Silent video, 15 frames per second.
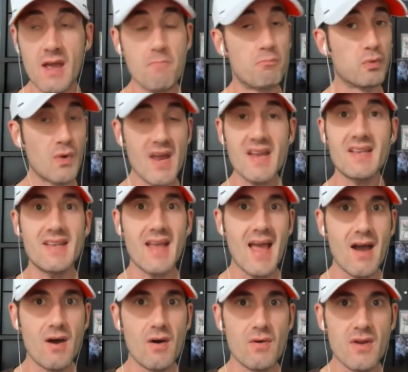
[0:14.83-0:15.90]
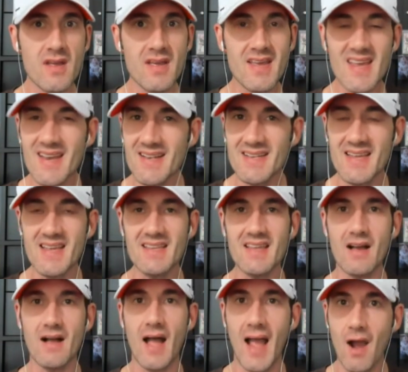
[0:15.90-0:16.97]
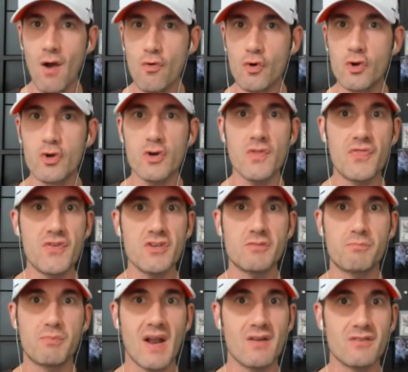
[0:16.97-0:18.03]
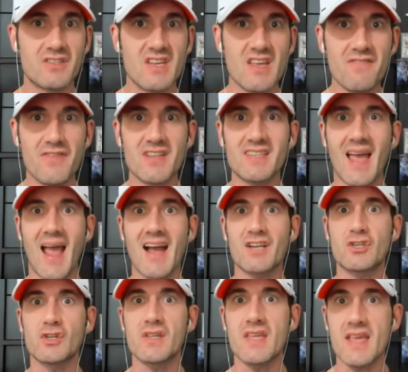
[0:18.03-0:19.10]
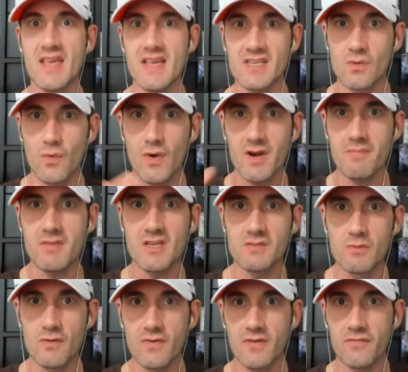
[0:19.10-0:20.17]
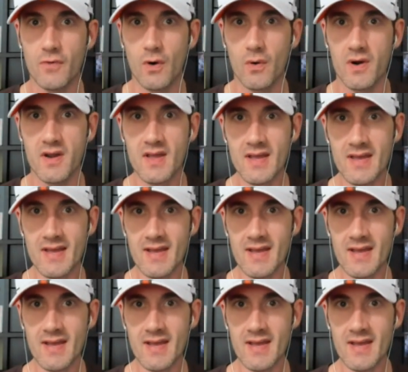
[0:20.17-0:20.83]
Break down in detail how good this Browns defense actually is and what it means moving forward.